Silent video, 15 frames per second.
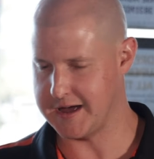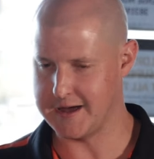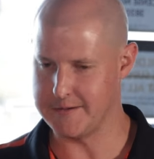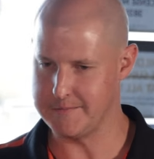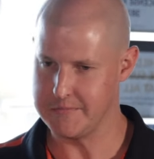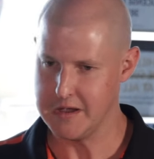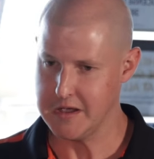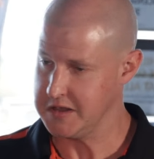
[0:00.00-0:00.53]

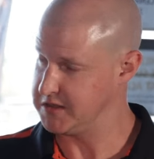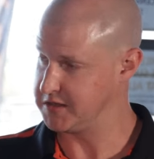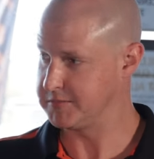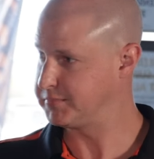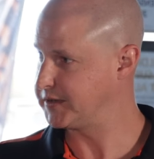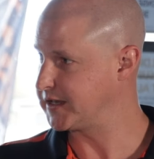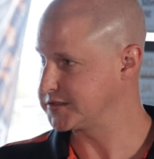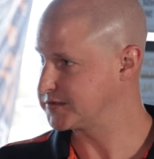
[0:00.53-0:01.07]
You
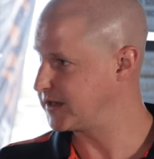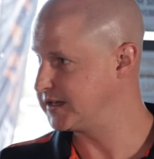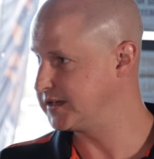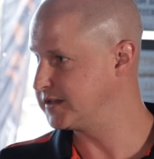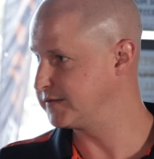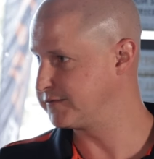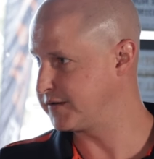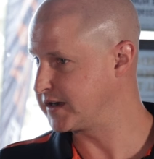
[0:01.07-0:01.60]
can plug straight
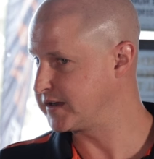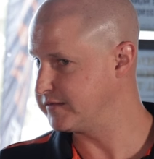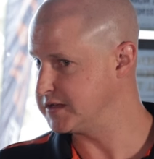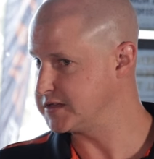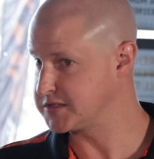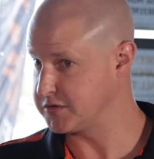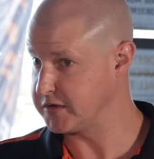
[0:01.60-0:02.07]
in the front of it.